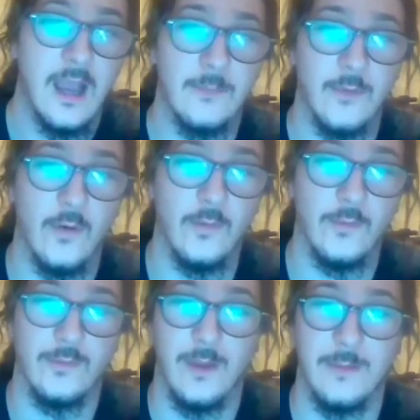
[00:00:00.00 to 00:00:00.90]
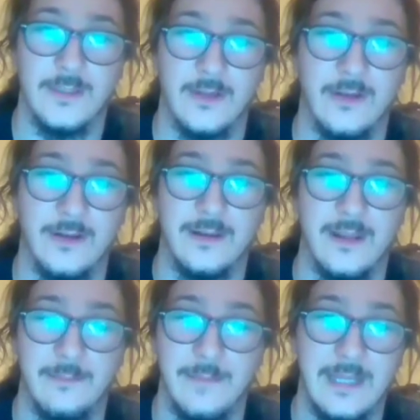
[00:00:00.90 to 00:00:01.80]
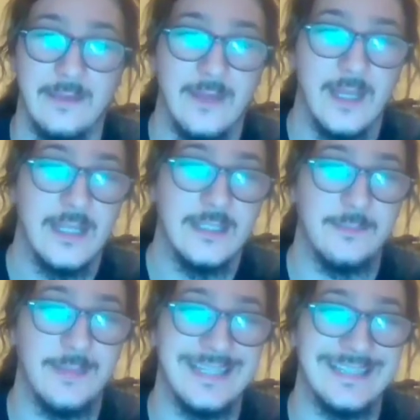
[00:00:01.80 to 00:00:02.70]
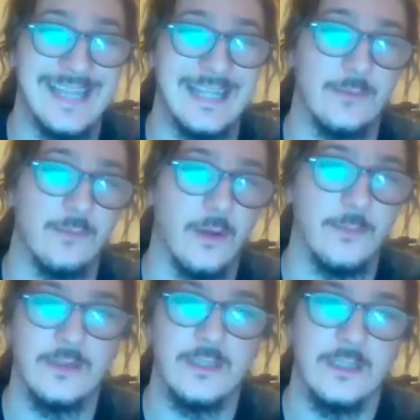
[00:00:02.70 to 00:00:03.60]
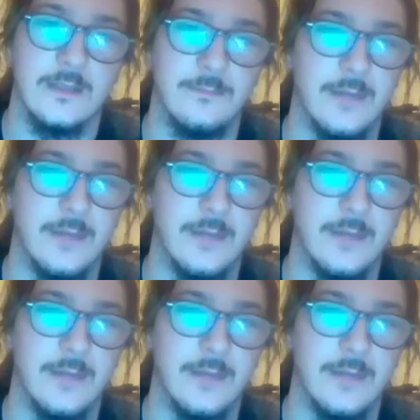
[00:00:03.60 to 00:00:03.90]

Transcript: I'm going with Ramazan Emeev to beat Danny Roberts.